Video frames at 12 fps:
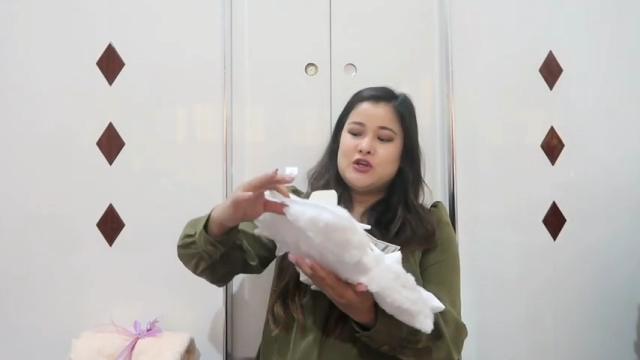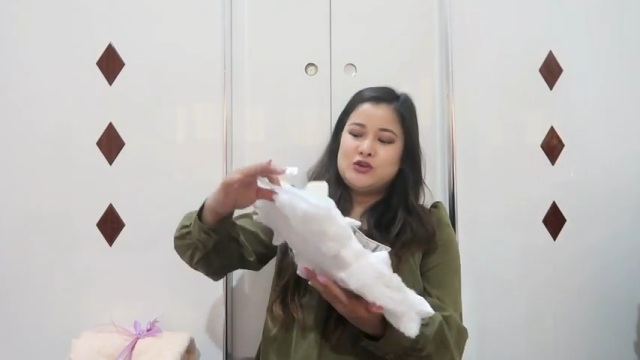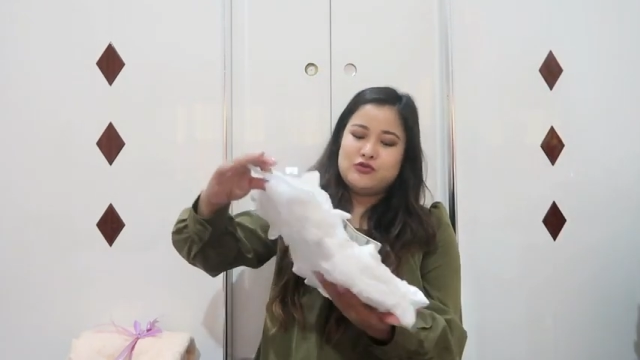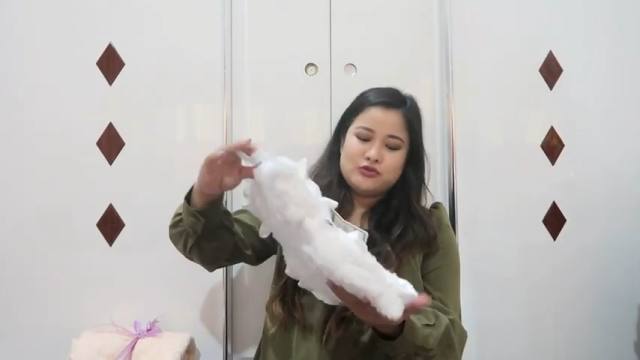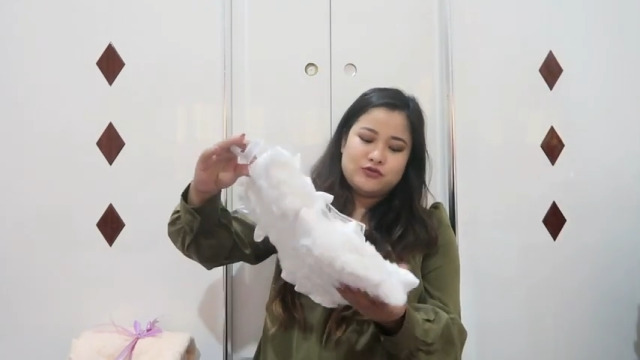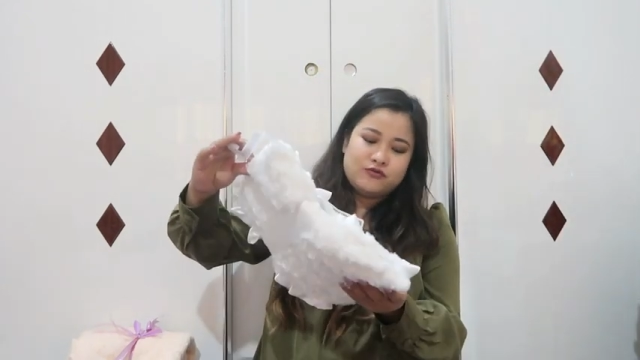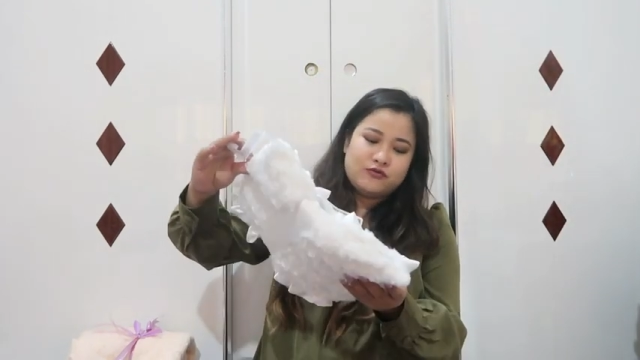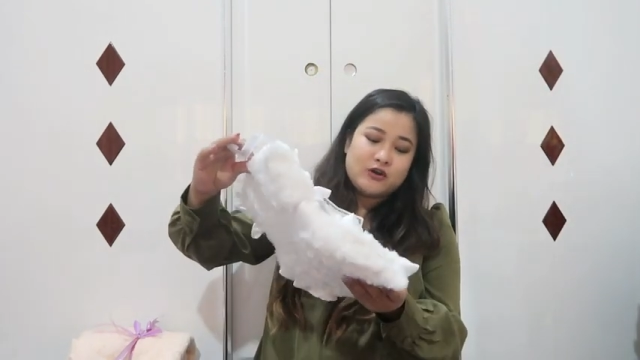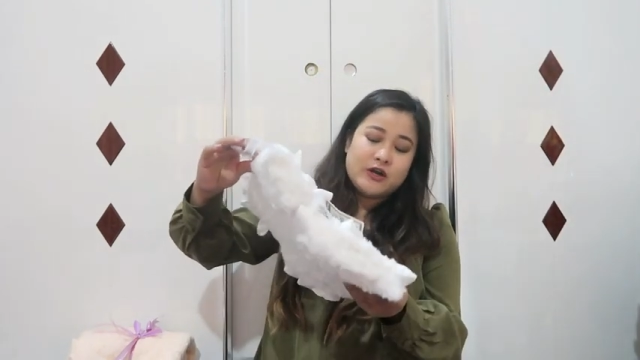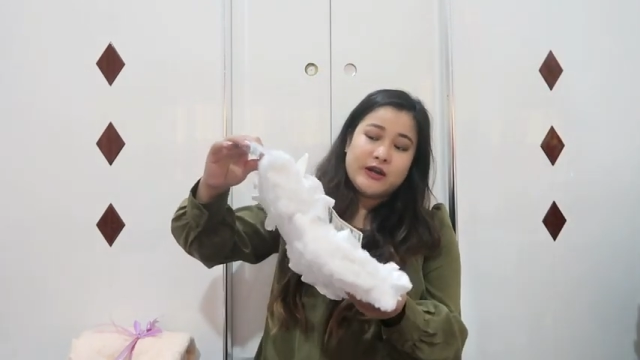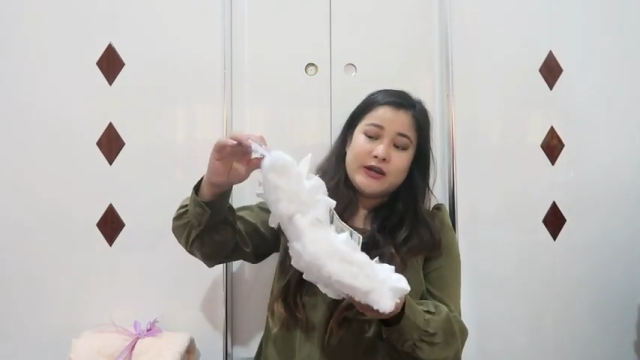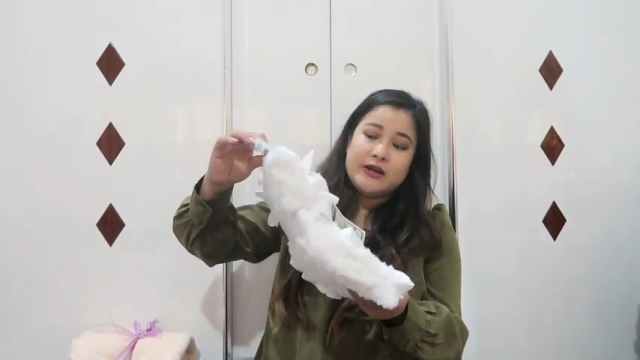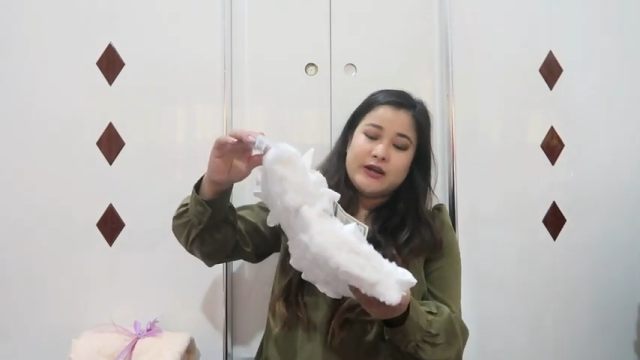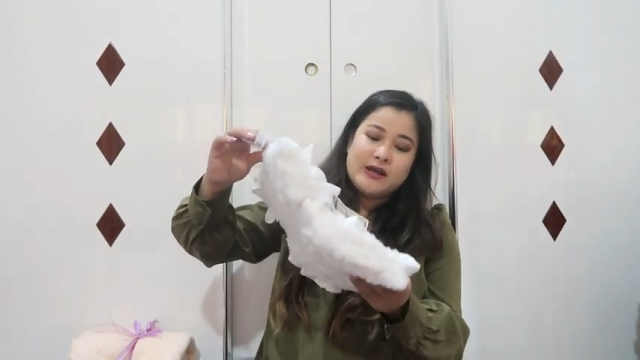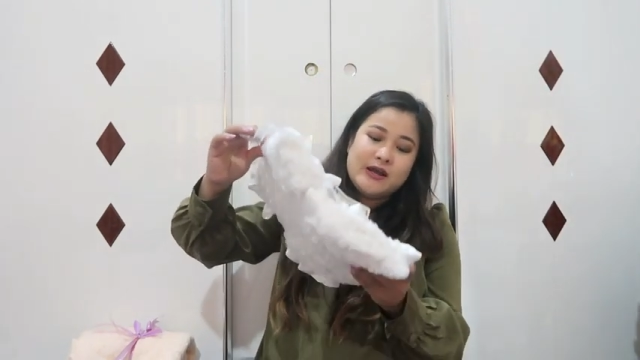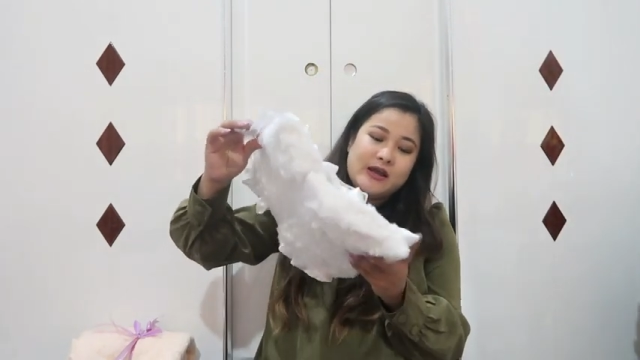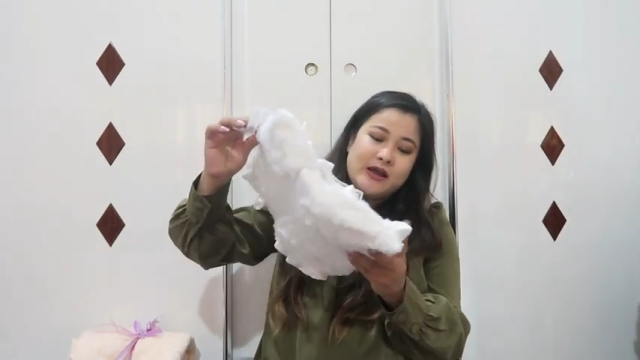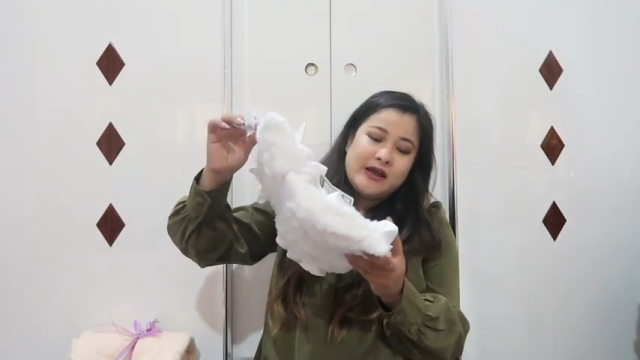cute furry
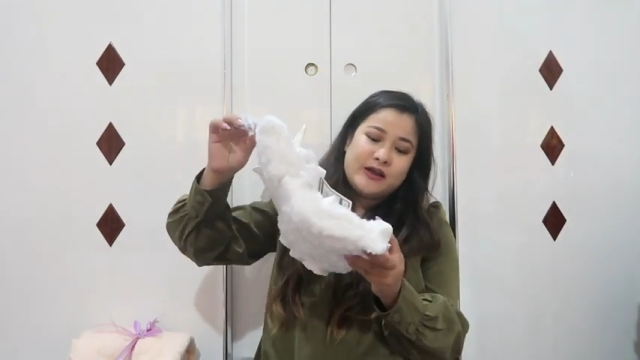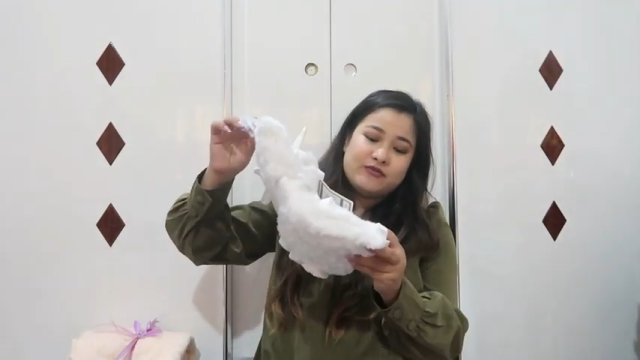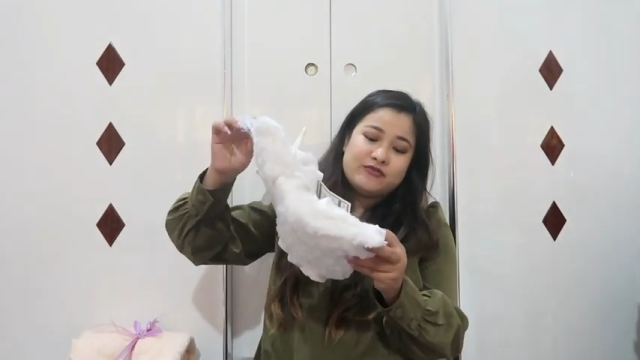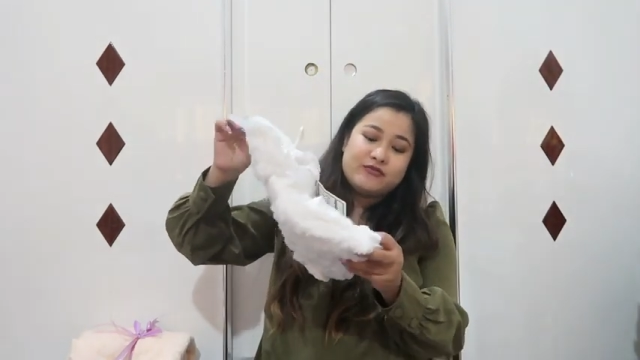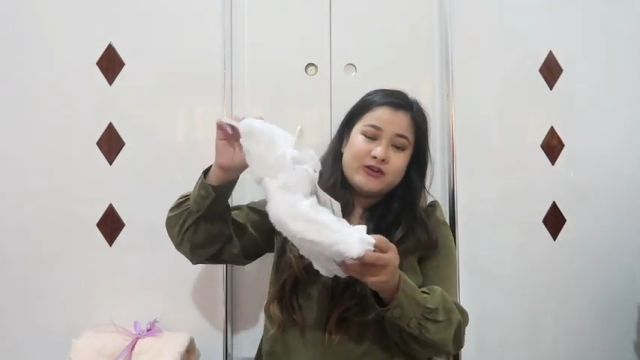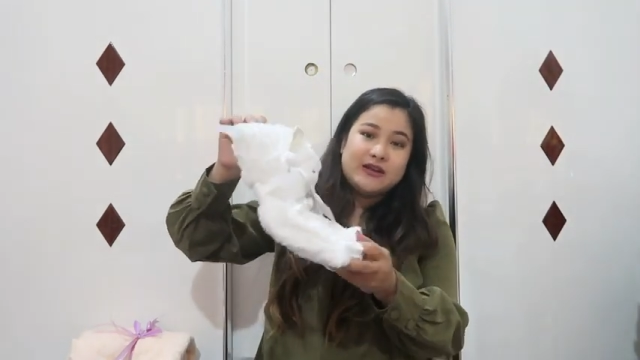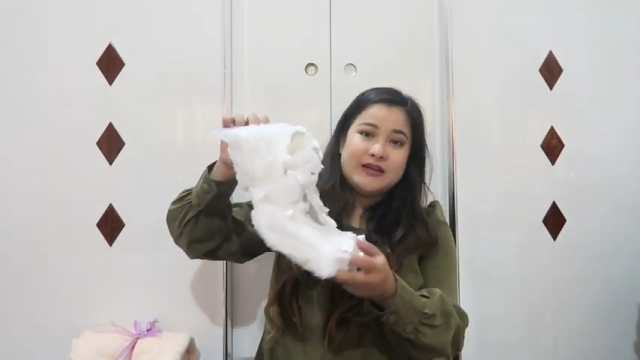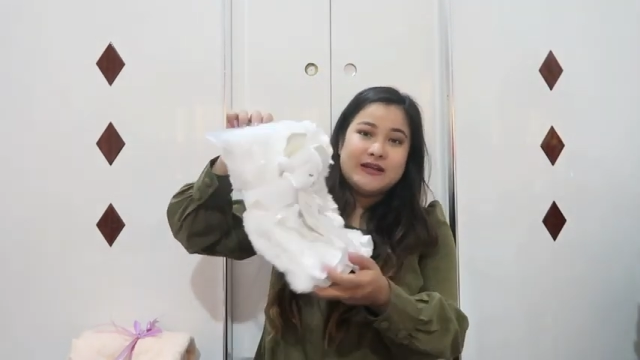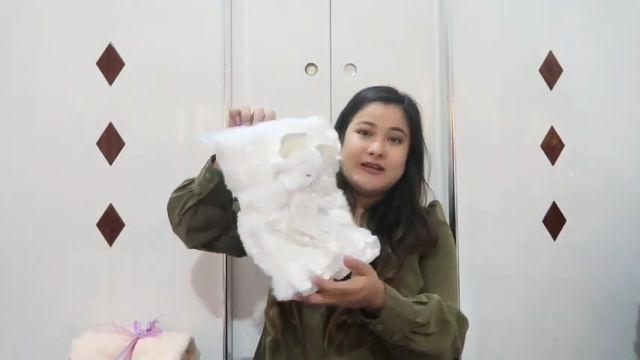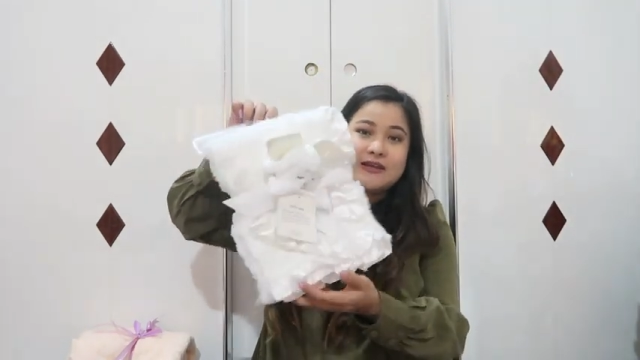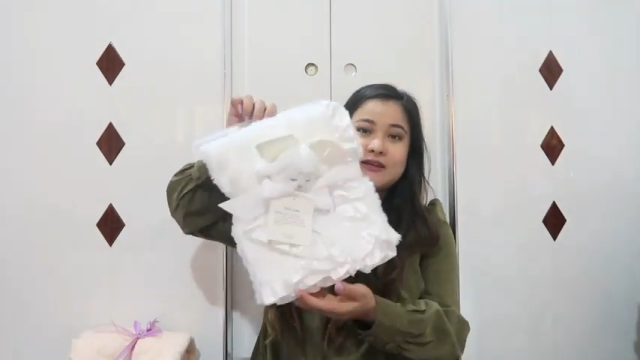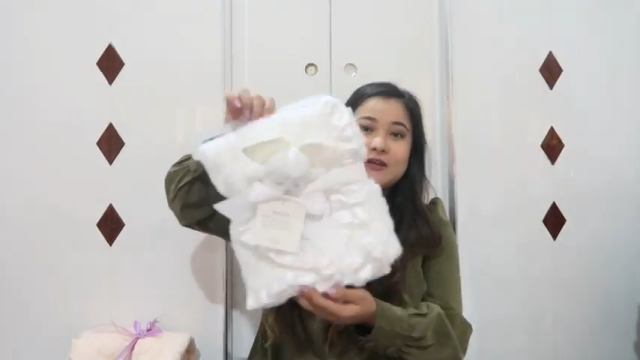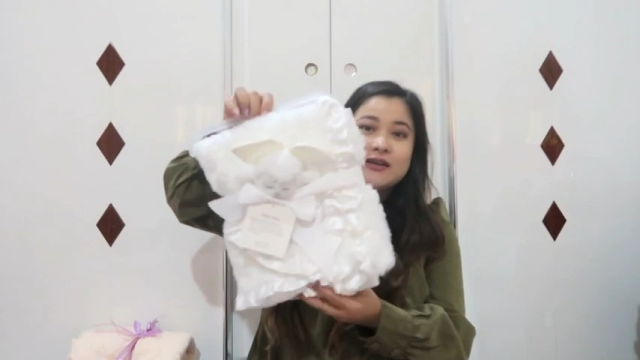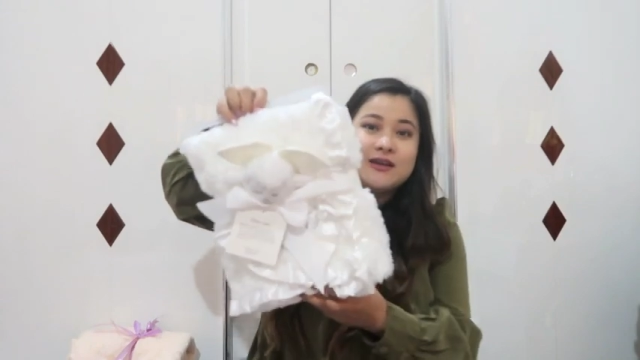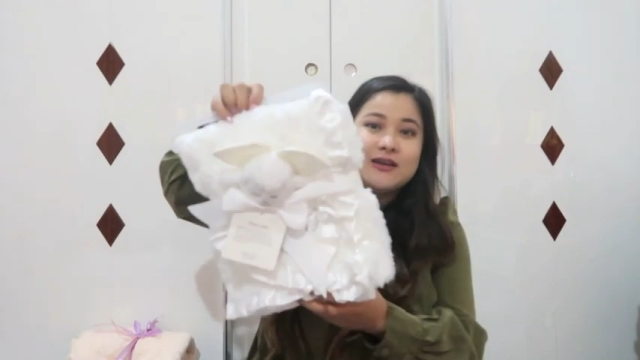and frilly